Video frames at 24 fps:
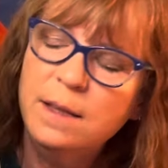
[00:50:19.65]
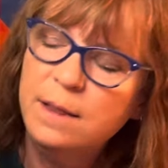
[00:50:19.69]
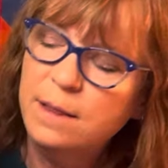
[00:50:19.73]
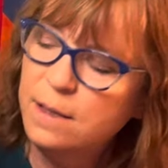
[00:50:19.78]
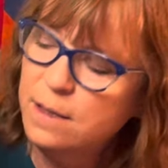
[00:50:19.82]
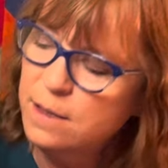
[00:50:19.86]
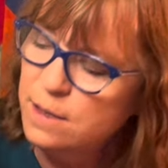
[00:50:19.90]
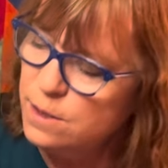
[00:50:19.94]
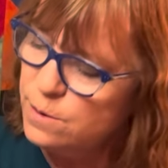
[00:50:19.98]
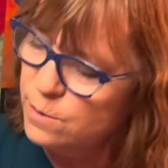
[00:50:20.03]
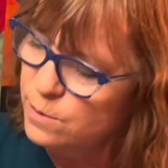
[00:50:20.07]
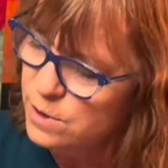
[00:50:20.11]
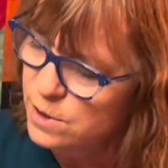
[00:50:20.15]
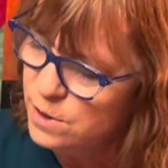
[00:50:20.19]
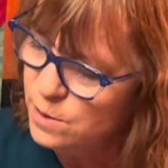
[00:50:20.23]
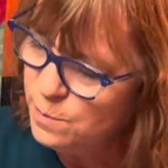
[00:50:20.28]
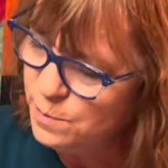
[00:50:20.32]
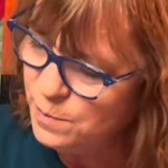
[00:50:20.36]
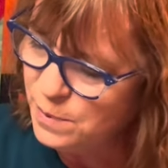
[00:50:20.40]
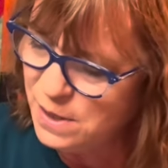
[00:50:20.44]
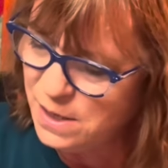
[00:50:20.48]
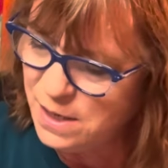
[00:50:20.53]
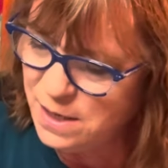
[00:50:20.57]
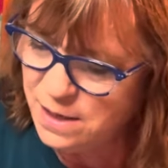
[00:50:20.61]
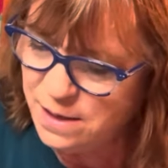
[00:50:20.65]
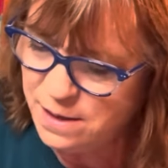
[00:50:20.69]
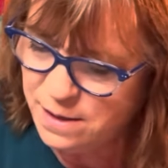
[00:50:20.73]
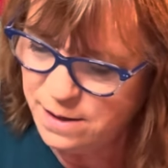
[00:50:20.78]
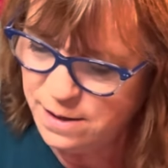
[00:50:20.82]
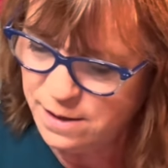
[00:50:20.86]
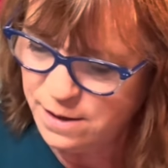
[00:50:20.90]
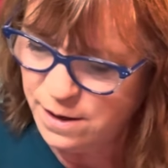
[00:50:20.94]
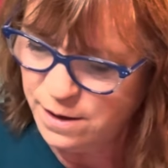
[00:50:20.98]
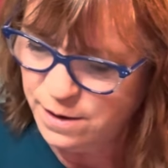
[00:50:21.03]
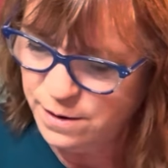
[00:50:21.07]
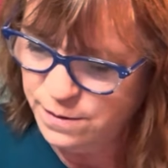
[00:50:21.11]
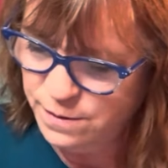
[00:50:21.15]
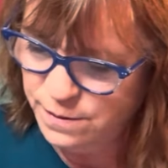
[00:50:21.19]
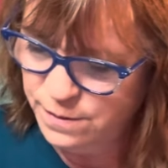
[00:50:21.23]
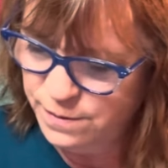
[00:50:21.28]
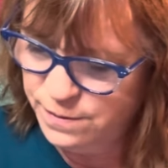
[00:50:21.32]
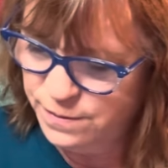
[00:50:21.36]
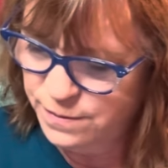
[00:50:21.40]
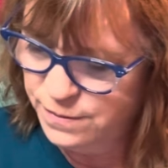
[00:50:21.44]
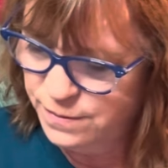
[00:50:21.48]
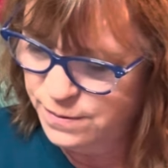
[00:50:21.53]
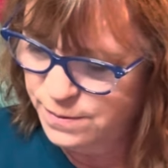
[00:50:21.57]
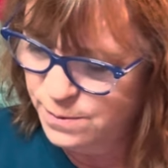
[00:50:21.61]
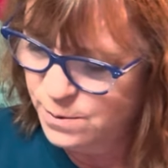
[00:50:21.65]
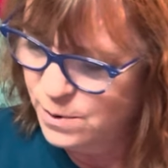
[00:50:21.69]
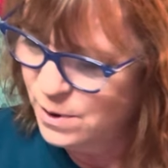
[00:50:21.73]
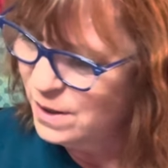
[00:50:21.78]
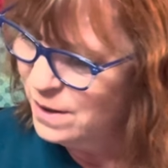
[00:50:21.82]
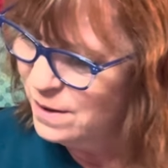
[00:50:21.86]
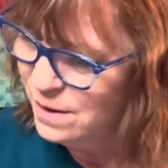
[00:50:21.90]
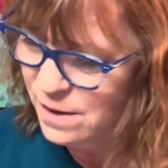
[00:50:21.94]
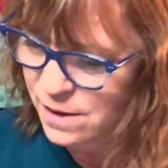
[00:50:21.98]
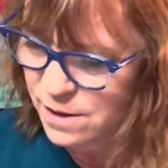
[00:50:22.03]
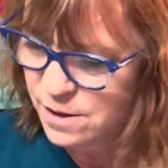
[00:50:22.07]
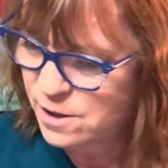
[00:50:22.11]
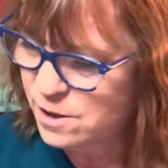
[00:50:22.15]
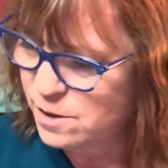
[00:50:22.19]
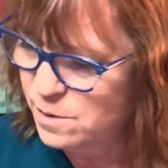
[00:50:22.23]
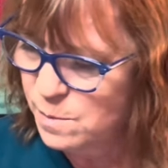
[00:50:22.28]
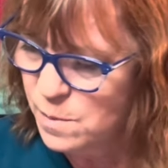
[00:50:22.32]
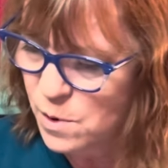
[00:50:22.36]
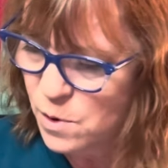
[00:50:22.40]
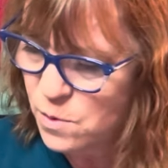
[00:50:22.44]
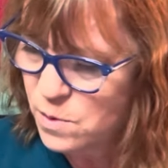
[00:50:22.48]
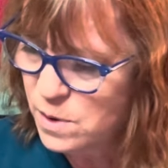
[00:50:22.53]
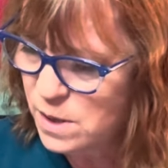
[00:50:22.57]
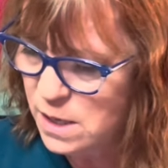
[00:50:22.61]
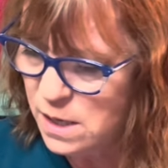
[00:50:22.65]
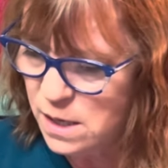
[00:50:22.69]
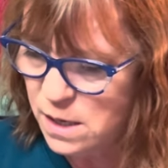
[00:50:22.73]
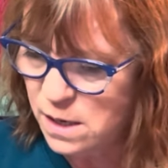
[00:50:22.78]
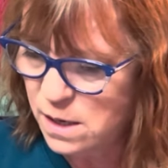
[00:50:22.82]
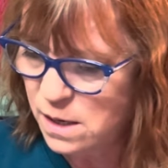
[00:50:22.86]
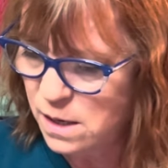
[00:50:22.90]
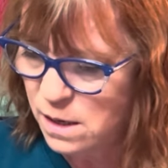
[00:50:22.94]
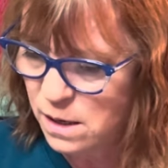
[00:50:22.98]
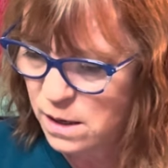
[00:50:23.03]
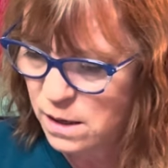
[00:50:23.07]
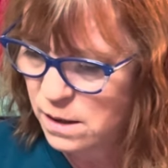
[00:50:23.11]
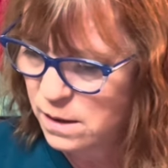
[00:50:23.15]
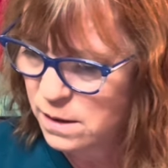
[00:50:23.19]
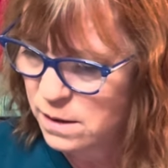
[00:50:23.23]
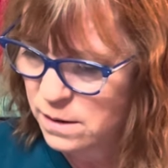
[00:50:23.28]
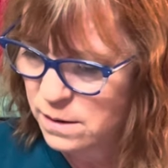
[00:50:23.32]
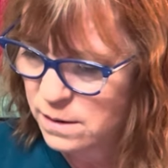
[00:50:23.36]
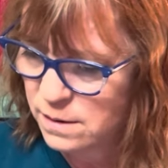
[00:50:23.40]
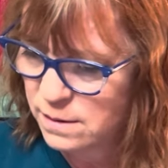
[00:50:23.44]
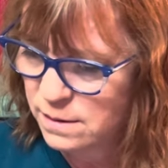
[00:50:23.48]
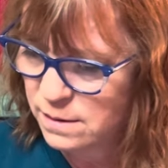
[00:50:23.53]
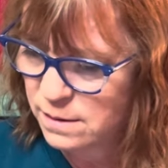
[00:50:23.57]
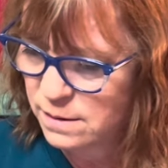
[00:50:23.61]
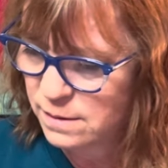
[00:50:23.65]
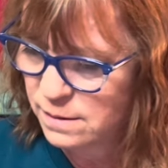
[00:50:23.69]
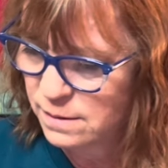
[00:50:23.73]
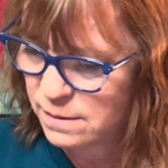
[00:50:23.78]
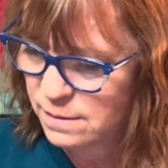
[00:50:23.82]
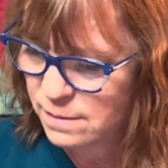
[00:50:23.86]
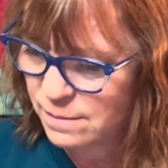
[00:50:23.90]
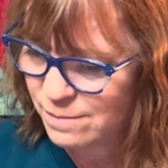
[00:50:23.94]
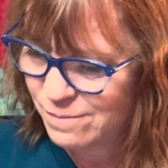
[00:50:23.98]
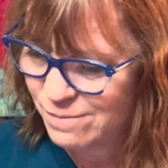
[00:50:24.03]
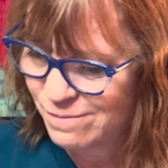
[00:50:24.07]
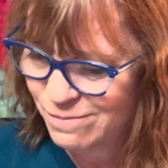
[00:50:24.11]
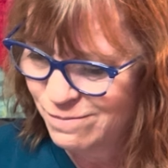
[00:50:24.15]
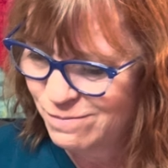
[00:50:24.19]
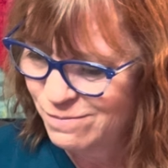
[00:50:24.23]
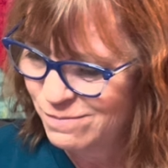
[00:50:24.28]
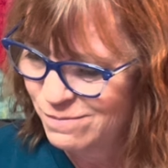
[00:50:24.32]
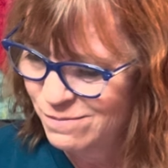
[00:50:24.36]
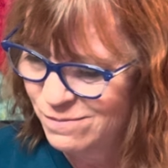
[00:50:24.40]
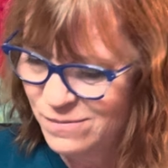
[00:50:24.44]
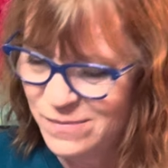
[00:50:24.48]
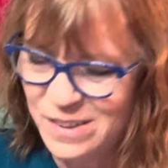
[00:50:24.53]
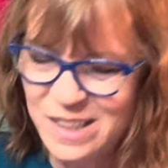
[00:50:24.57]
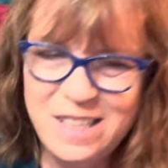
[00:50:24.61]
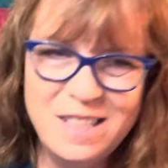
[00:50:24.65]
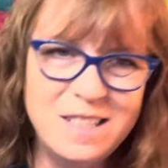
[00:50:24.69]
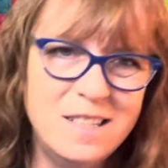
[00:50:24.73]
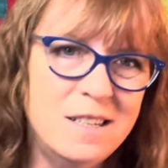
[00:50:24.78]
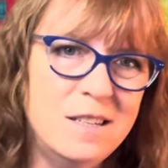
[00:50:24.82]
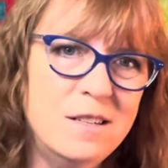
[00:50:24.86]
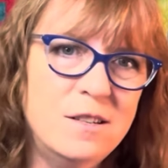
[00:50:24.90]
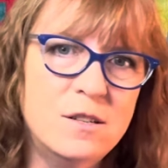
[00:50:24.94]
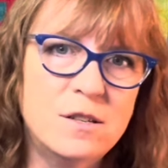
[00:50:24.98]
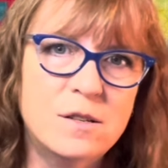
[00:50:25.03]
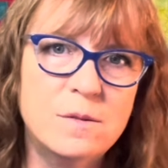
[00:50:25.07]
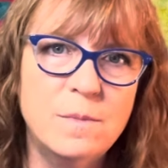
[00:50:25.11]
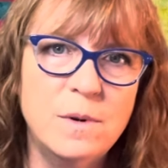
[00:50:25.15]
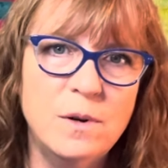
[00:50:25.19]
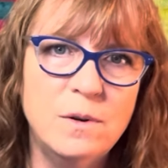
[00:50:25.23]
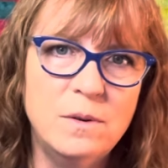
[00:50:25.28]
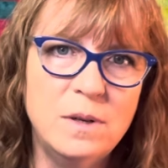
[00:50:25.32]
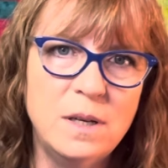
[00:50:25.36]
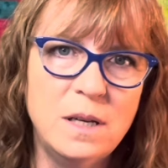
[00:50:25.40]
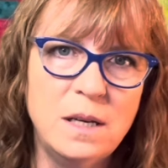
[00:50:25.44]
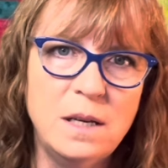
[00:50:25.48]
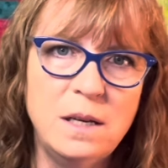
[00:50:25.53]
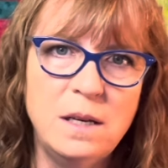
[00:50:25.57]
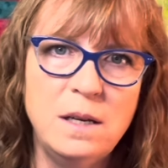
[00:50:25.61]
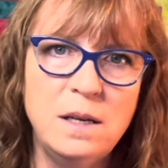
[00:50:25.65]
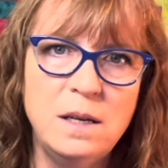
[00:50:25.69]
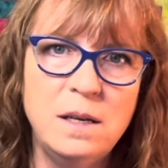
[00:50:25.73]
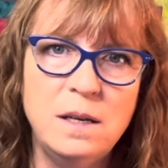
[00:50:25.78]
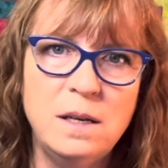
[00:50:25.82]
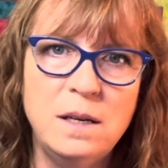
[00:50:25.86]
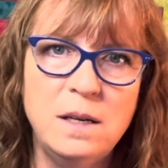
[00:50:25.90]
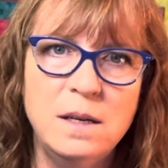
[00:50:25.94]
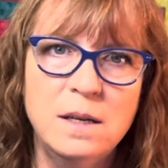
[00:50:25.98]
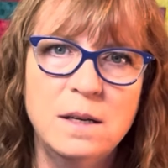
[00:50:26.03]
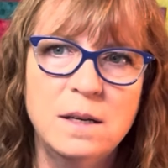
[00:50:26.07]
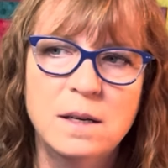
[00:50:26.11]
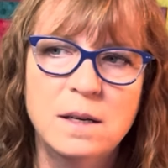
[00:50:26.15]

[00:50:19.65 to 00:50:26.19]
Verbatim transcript: This was a piece of one of the smoky, vintage smoky.